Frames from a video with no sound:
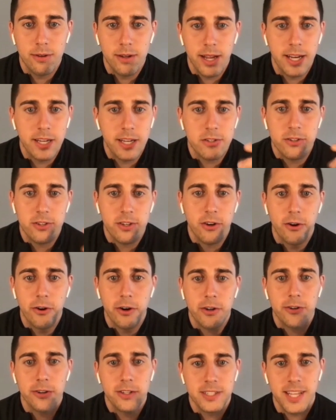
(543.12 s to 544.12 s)
an interesting
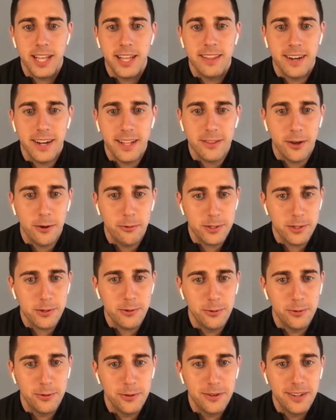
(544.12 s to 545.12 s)
article a day that I thought was
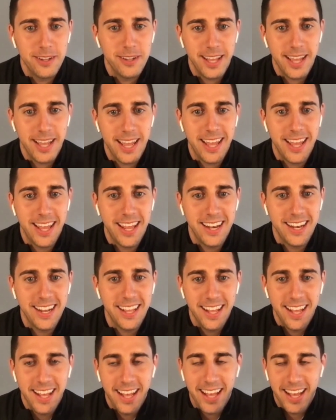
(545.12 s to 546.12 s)
cool.
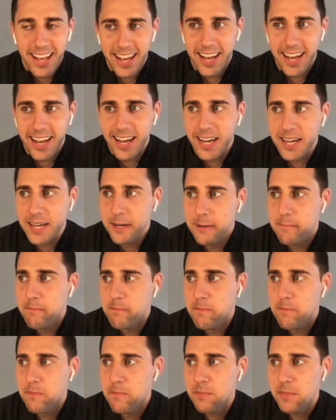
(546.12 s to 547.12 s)
And um,
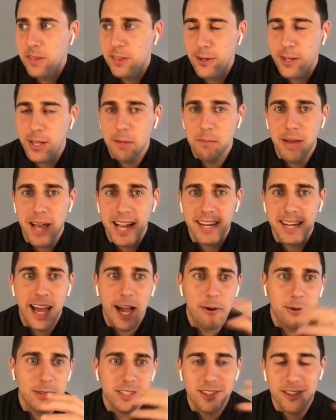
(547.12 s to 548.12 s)
looking back
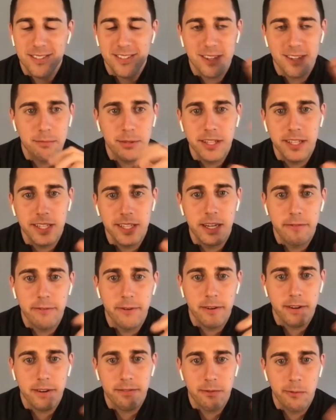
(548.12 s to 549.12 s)
now, it's just completely
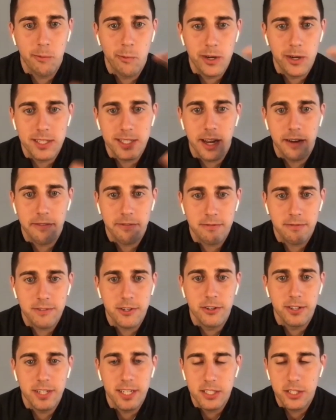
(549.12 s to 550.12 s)
different from what it's kind of
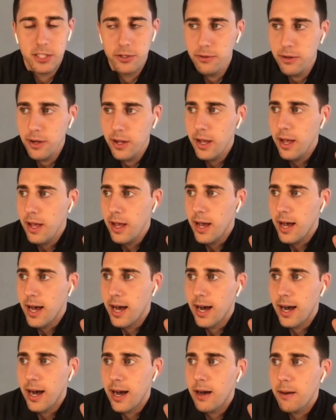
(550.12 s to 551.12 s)
turned into.
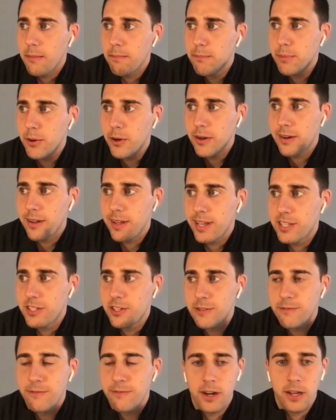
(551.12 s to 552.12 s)
Uh, but it's
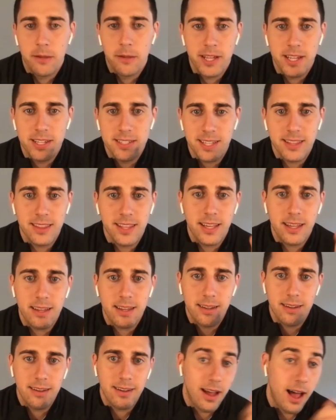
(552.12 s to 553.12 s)
just funny because I
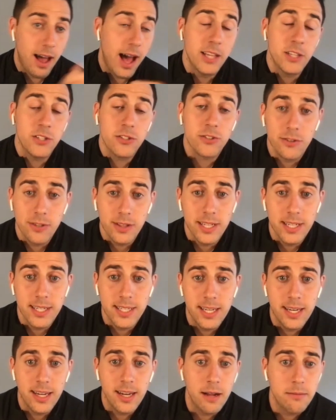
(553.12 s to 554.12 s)
think I certainly
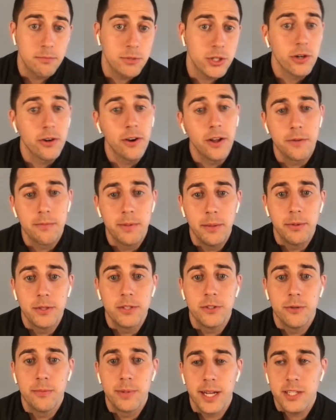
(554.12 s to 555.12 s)
did, and I'm sure other people
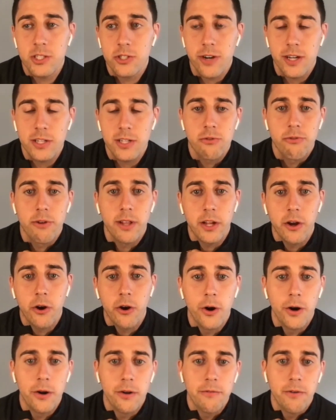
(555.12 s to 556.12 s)
do, but I stressed really
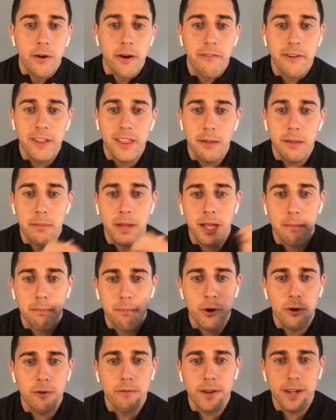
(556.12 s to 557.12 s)
hard over everything being
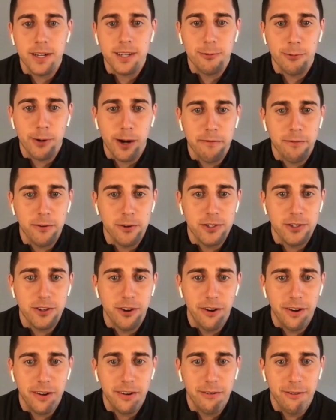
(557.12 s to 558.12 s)
perfect when I first
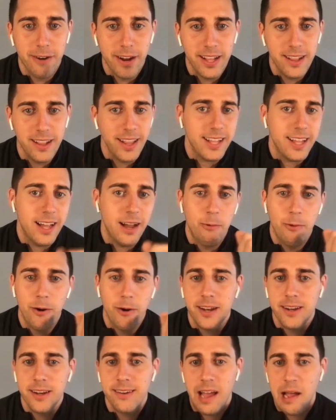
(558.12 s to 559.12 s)
started, right? Like I
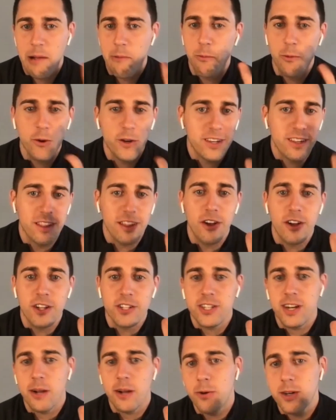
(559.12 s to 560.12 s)
wanted, I wouldn't
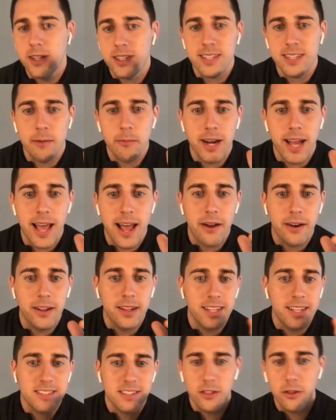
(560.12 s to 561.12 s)
launch it, I wouldn't send one out
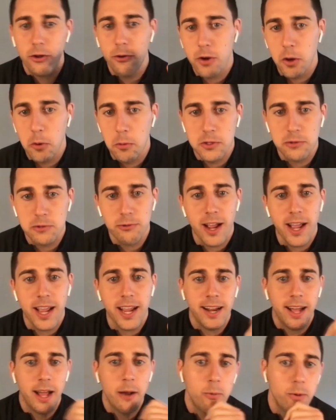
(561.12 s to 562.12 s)
unless the logo was
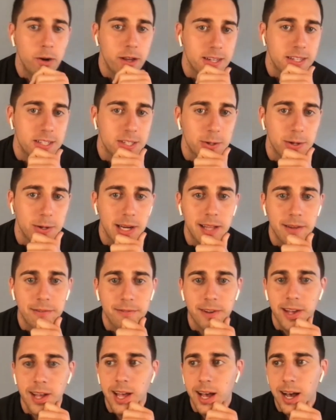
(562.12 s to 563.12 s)
right. I wouldn't do it if
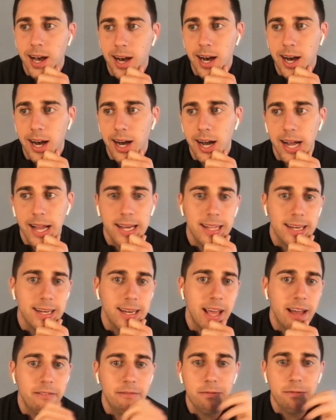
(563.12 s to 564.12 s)
uh, I didn't
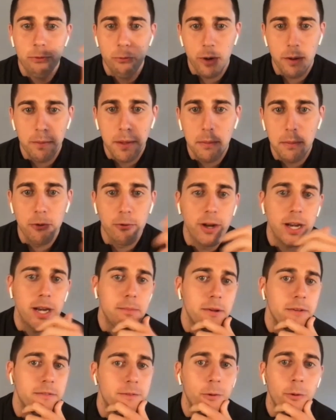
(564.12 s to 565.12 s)
have three people read
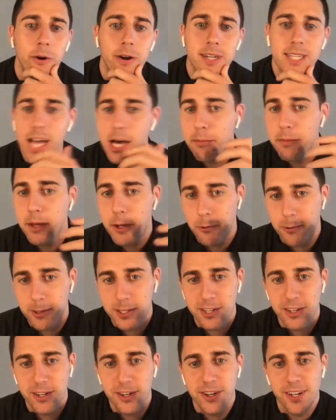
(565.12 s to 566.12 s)
it before and tell me it was
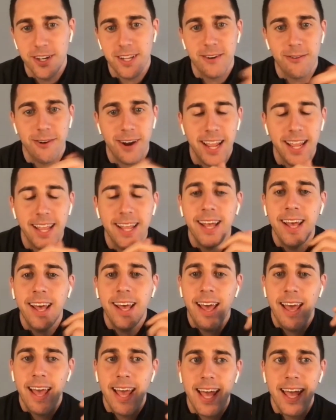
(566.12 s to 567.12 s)
good, right?
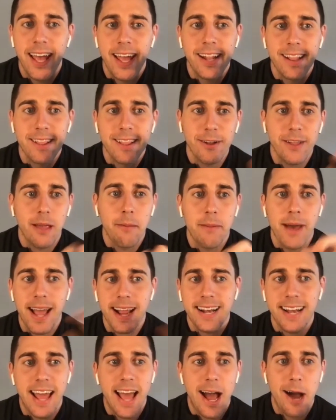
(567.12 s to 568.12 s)
And looking
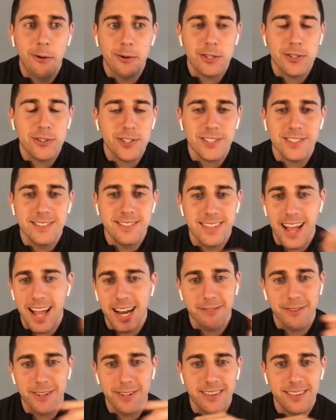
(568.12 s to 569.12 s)
back now, it's just not
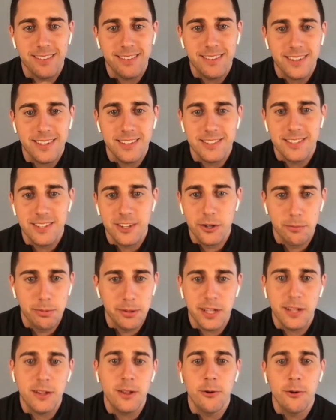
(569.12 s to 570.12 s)
even
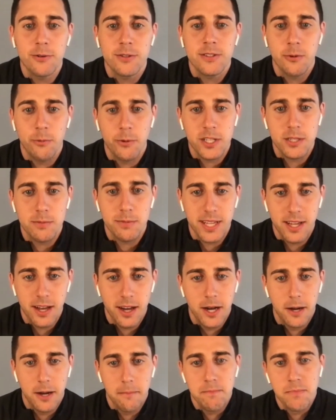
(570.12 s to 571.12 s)
considerably close to what it's
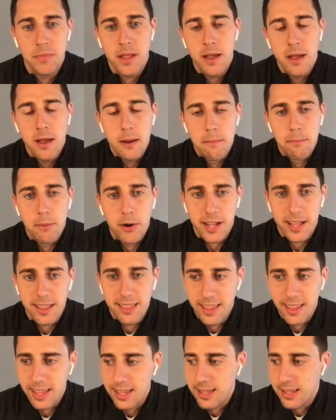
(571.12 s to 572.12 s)
become. But I
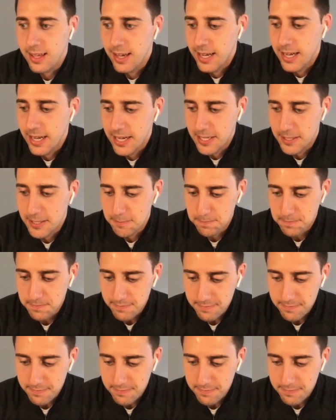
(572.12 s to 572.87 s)
think um,